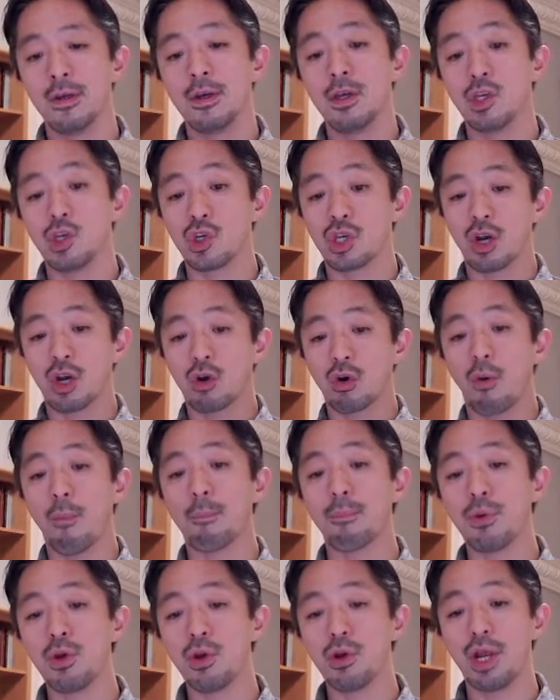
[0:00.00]
you can
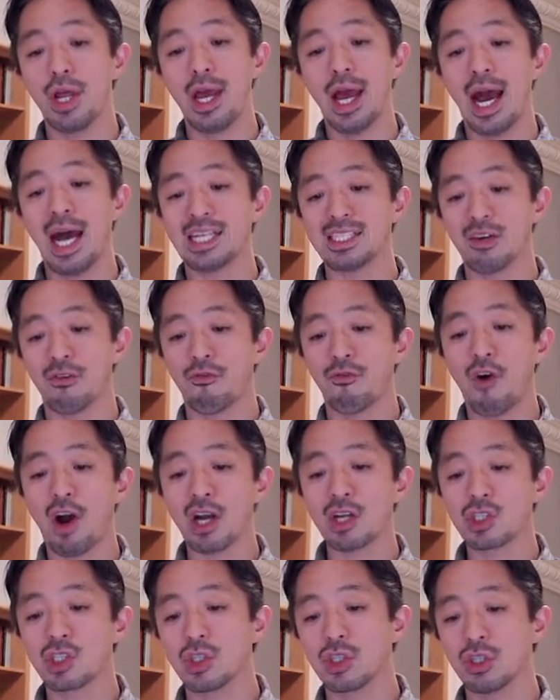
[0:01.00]
compute it as a
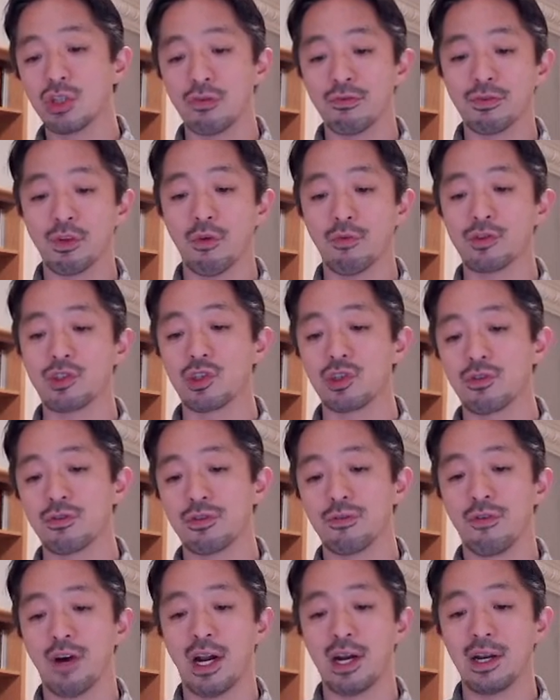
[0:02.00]
function of the observed
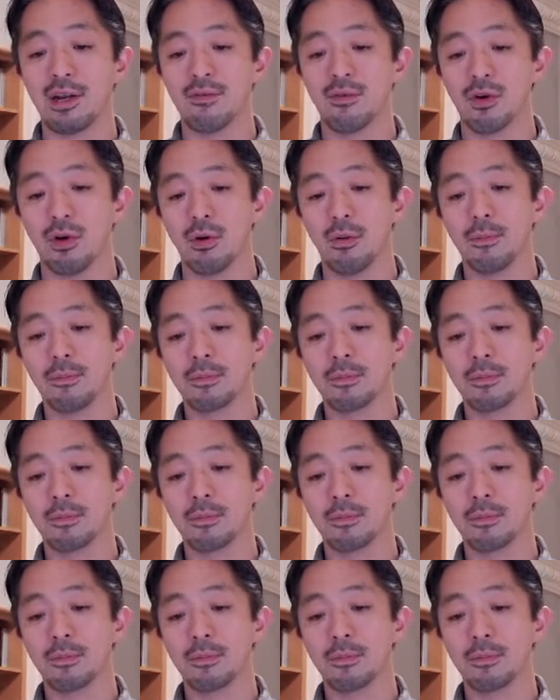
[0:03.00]
variable